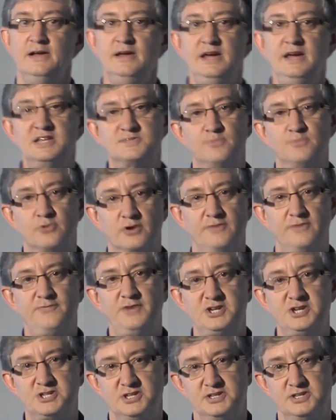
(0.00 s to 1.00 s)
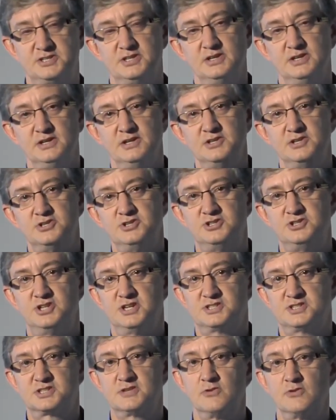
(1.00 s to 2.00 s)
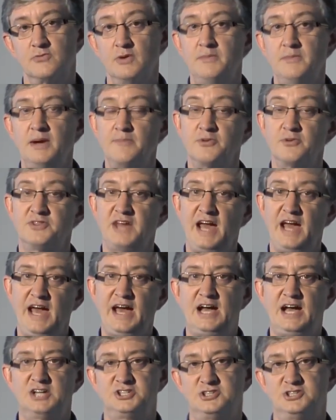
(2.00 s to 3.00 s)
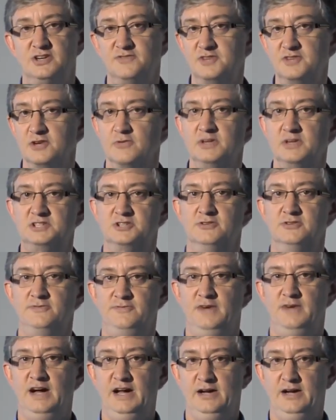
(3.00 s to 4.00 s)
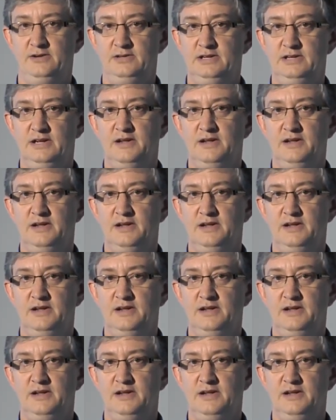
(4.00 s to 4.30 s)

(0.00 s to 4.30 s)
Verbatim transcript: it's more efficient to just remember the hash of the original file.